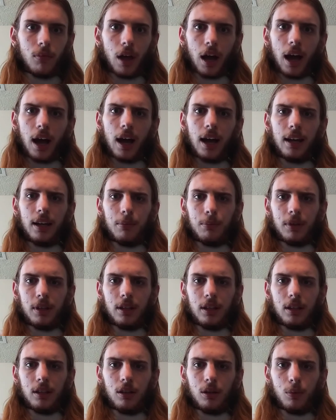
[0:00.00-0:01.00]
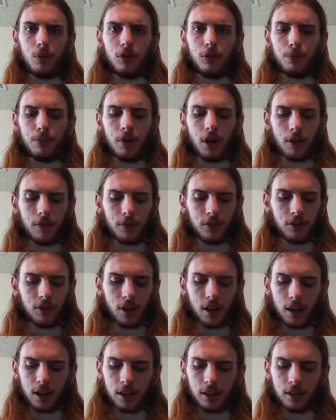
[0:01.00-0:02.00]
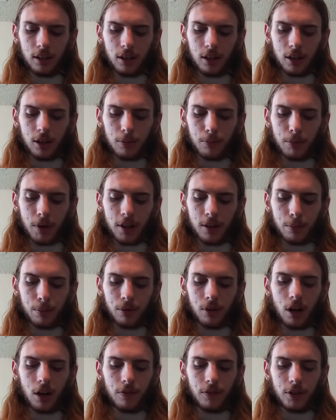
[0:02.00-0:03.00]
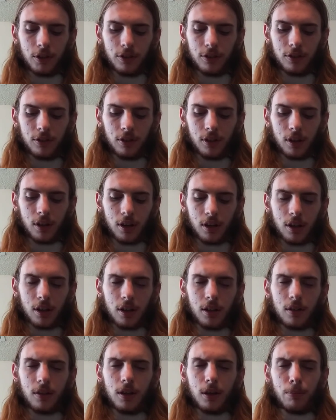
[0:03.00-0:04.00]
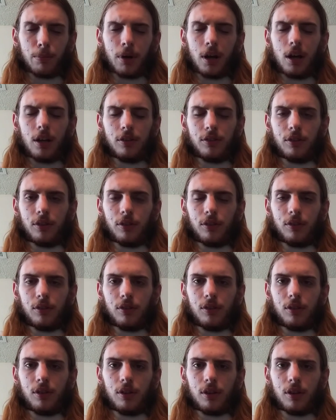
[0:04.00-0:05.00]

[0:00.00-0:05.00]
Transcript: I am he who was prophesied by the prophets, the apostles,